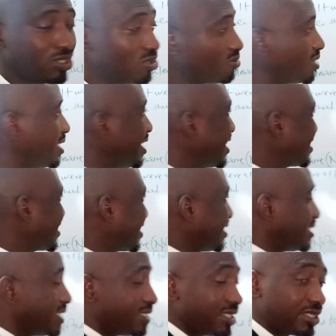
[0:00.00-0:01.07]
we get the
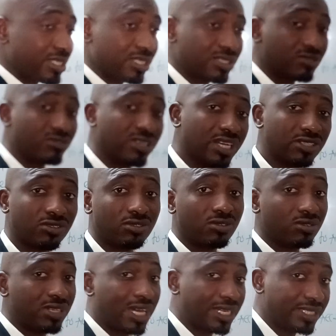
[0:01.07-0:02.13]
details, we get to know
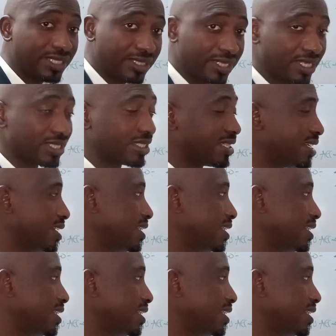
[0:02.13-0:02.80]
that details